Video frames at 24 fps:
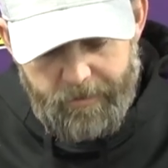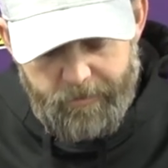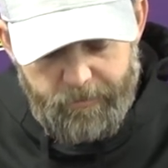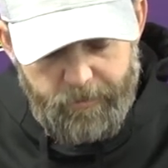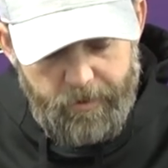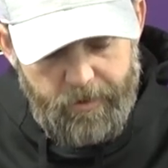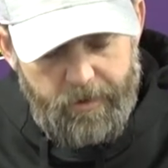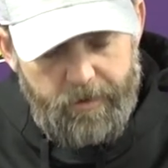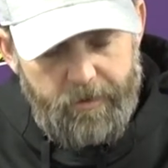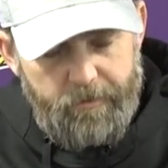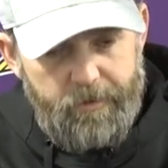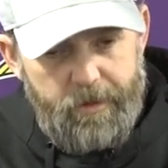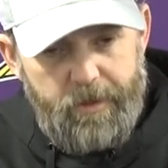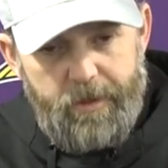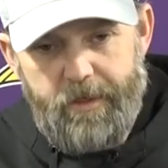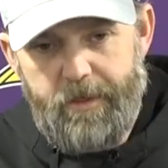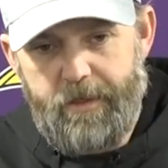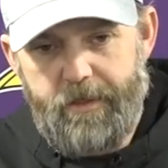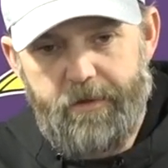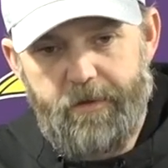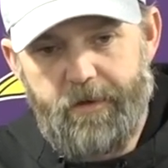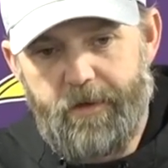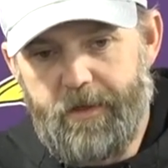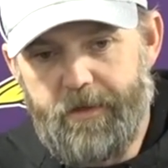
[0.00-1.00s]
Really, really,
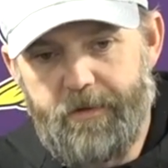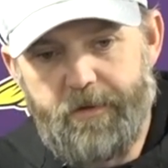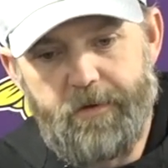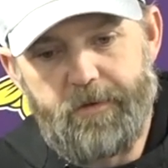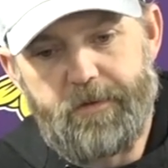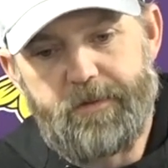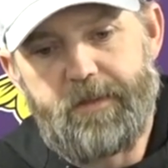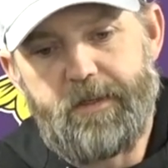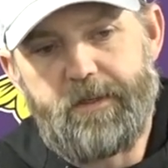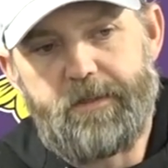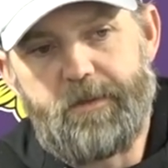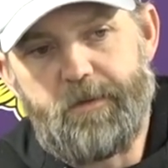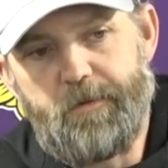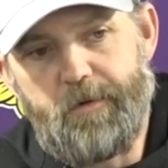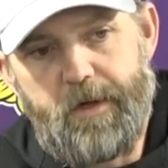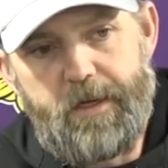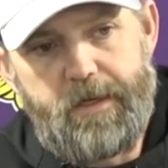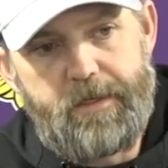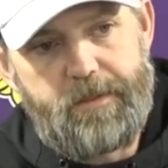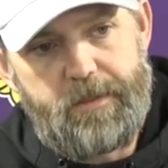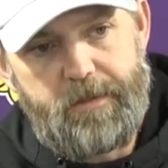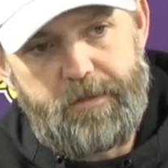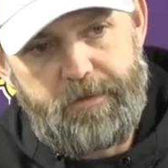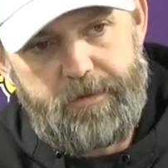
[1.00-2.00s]
in those
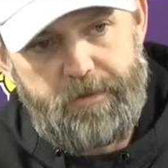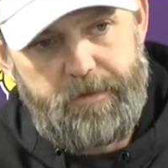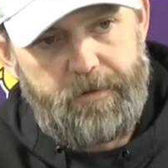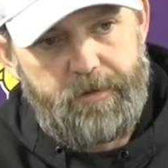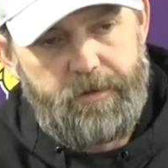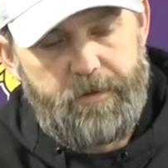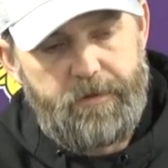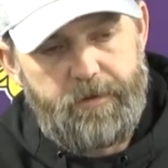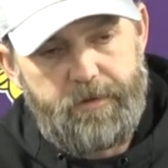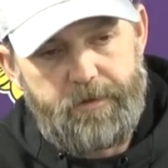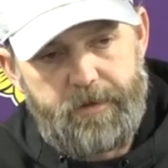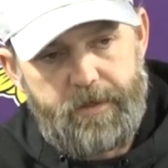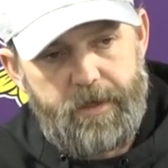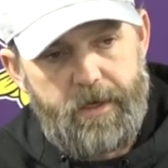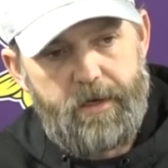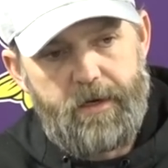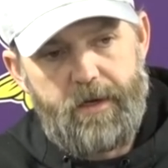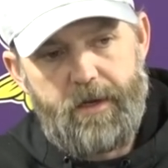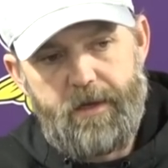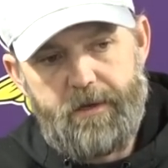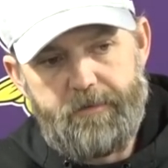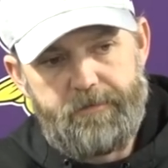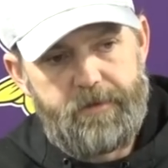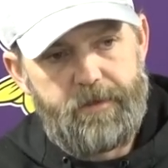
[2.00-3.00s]
situations, you kind
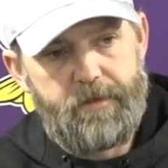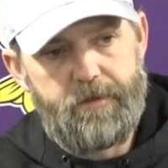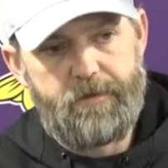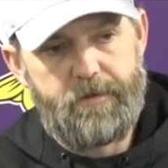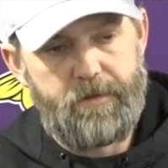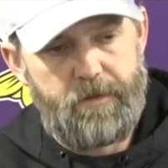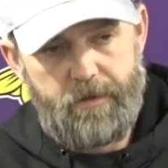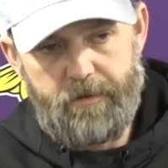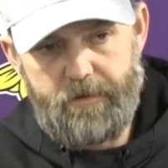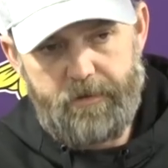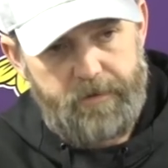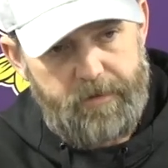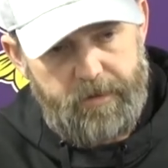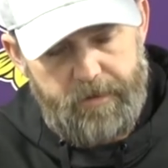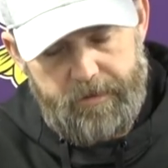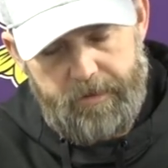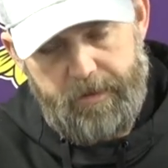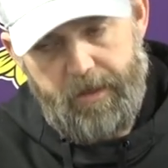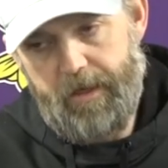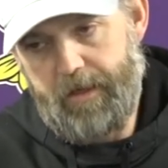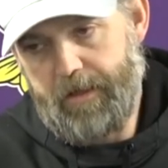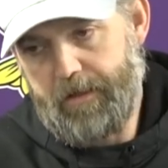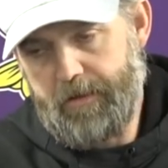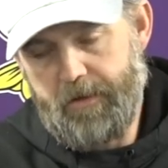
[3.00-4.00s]
of have to just
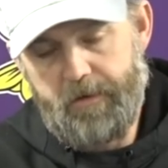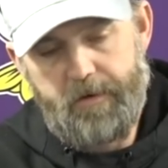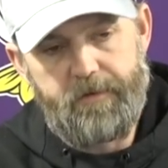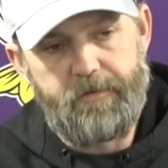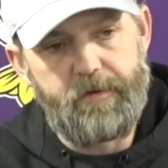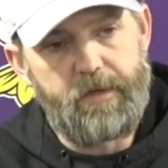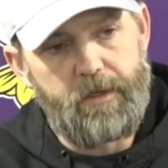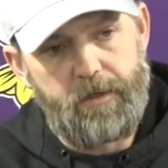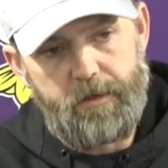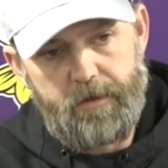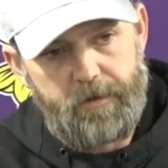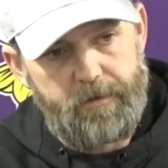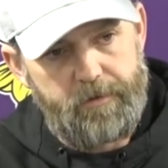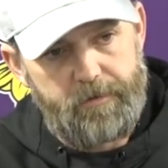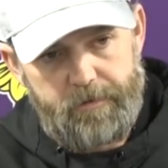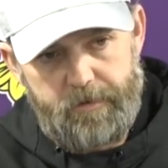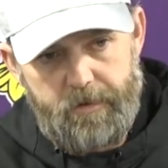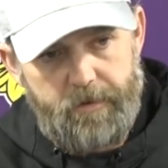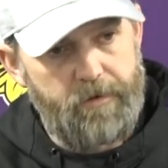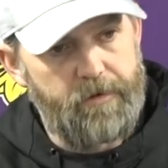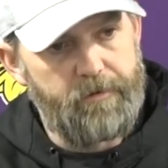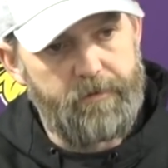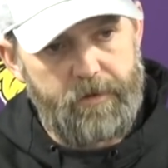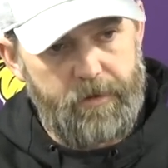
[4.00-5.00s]
say, don't even
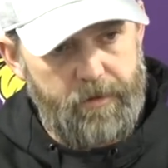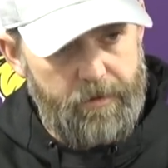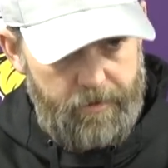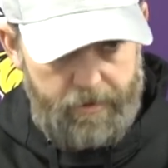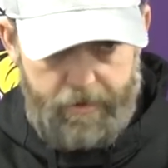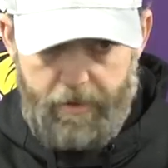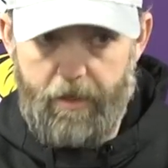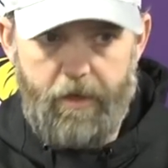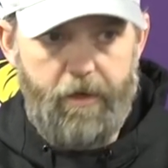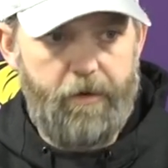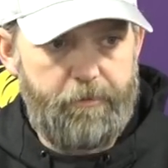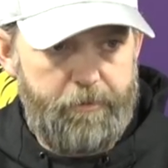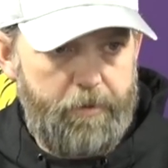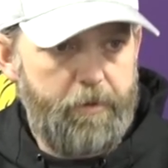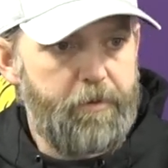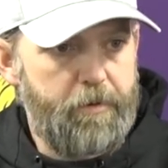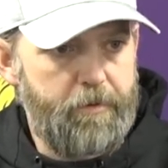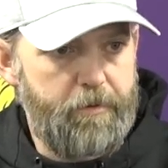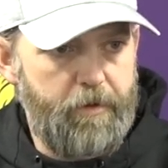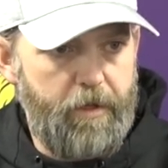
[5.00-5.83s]
look up.